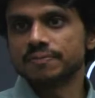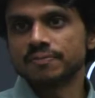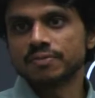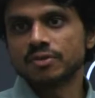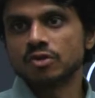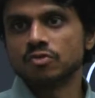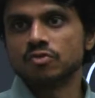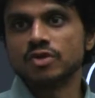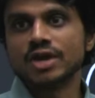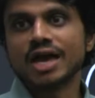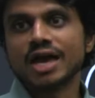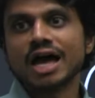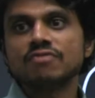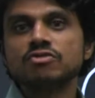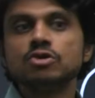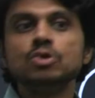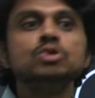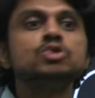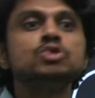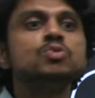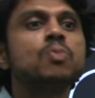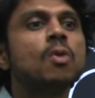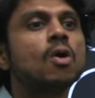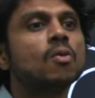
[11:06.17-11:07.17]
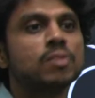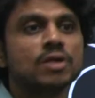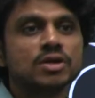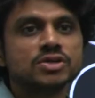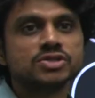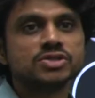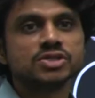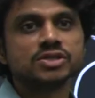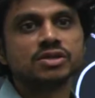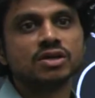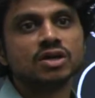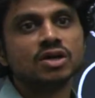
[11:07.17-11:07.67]
We have huge
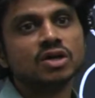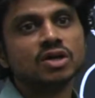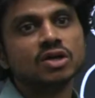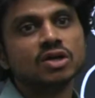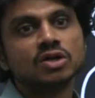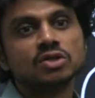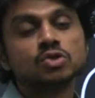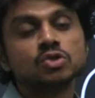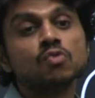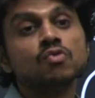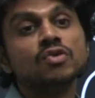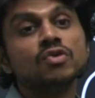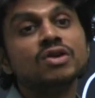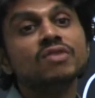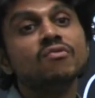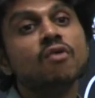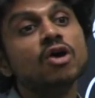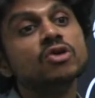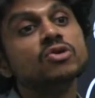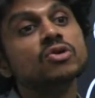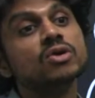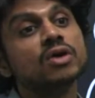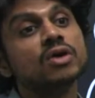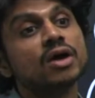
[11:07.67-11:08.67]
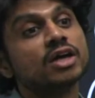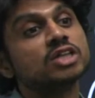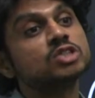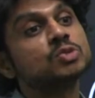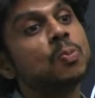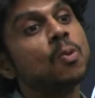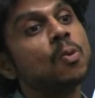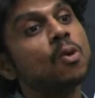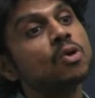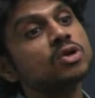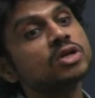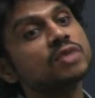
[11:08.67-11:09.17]
population, so we want to
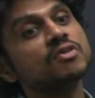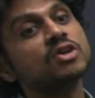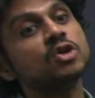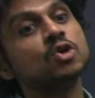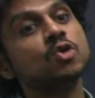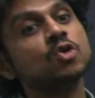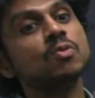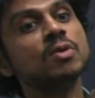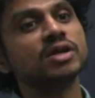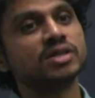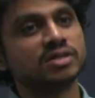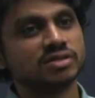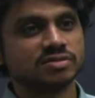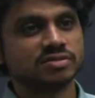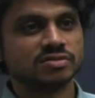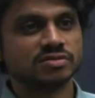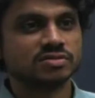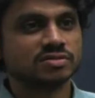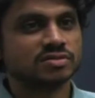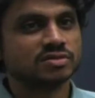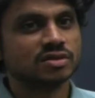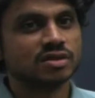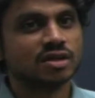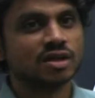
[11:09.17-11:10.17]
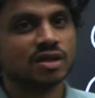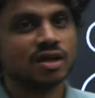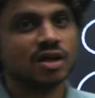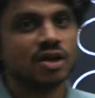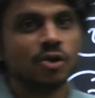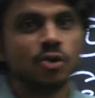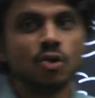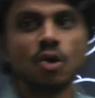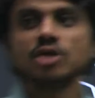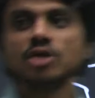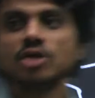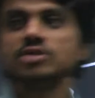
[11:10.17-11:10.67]
export our human,
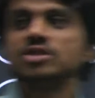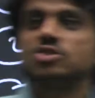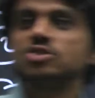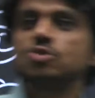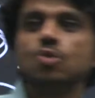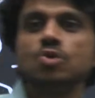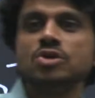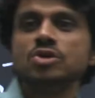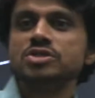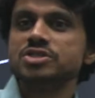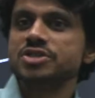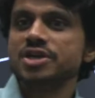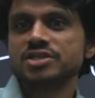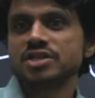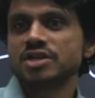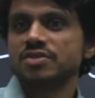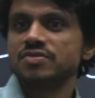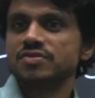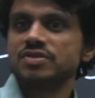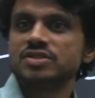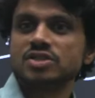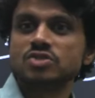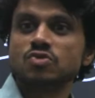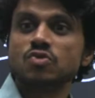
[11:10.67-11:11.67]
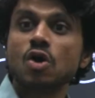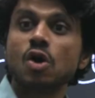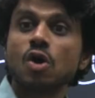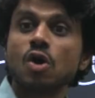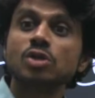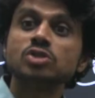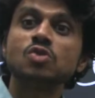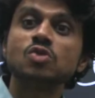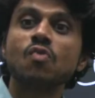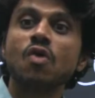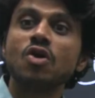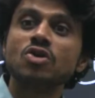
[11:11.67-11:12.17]
not just goods and services. We
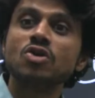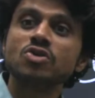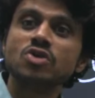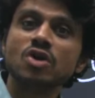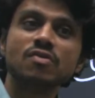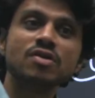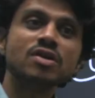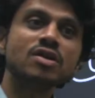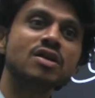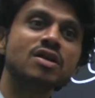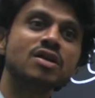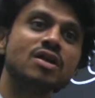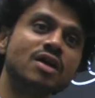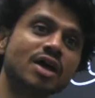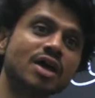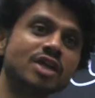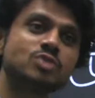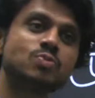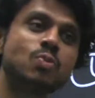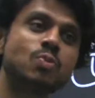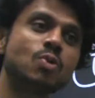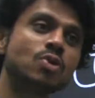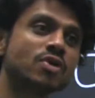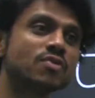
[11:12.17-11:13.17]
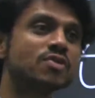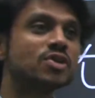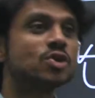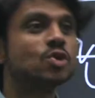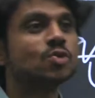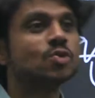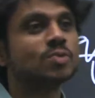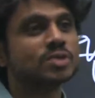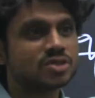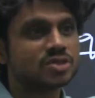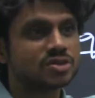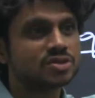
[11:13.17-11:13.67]
also want to export our
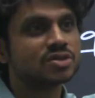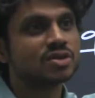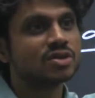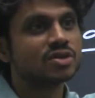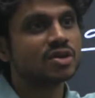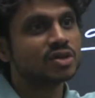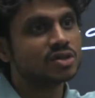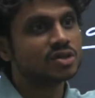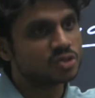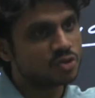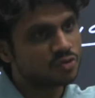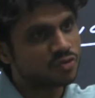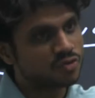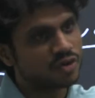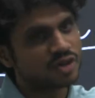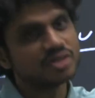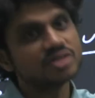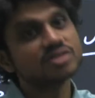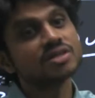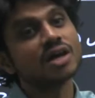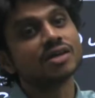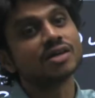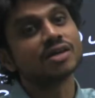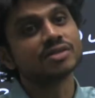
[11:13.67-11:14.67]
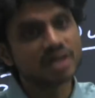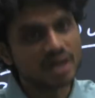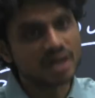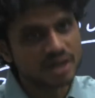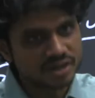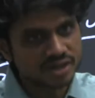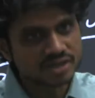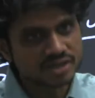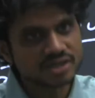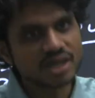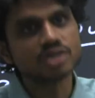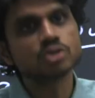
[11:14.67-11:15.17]
humans. So for this, other
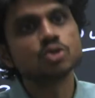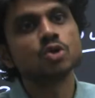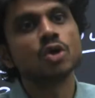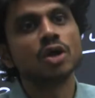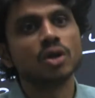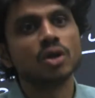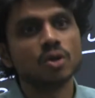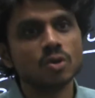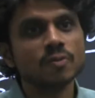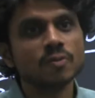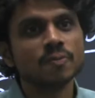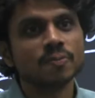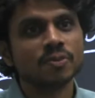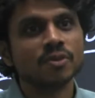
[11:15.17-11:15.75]
countries has to allow.